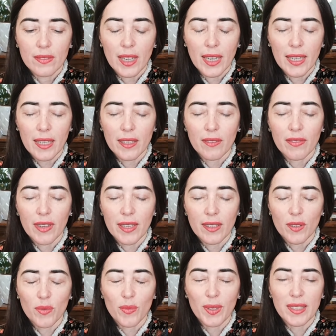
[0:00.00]
I can find
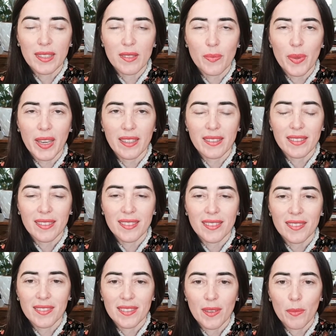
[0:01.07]
complete space
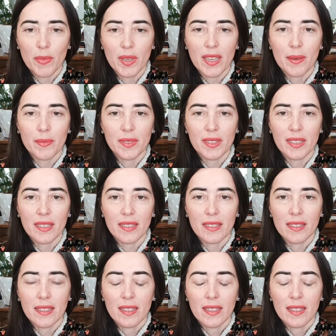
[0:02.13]
and be empty,